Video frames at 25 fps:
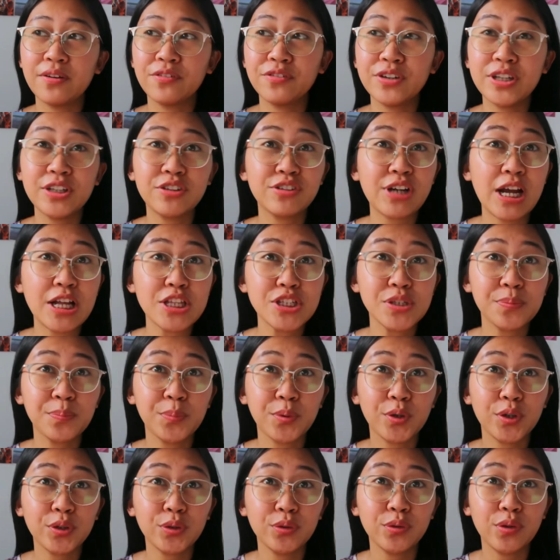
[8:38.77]

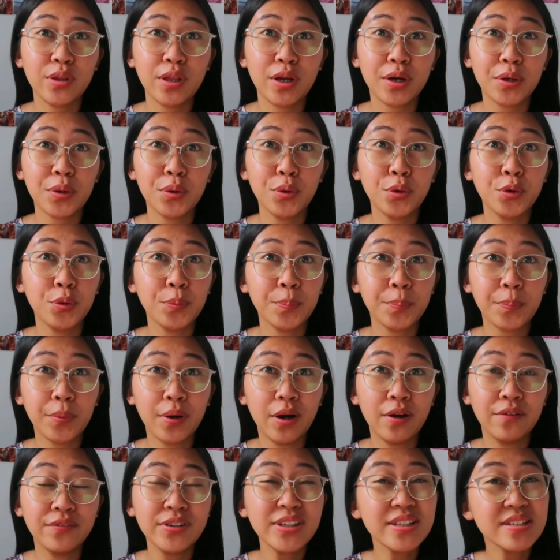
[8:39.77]
transport to their home
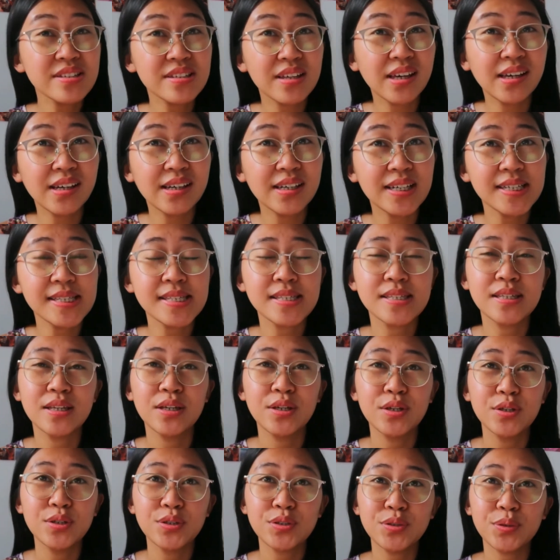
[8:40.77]
provinces,
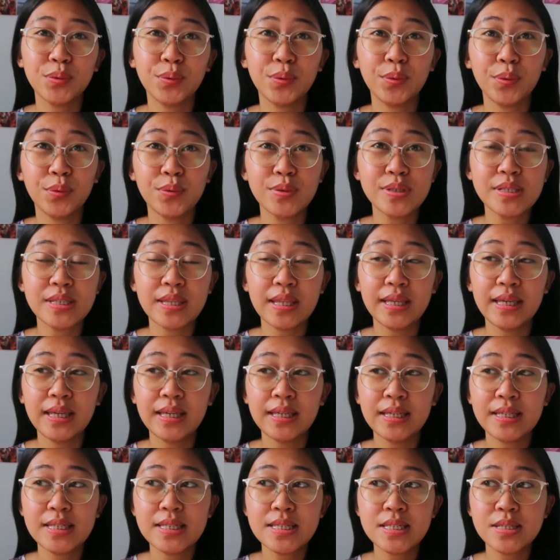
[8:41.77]
so those
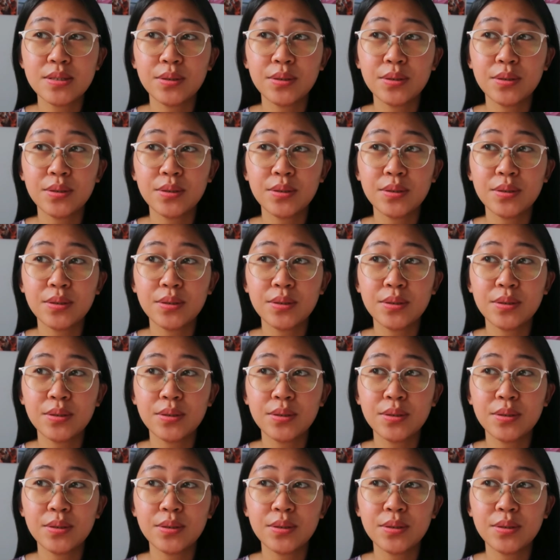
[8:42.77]
things.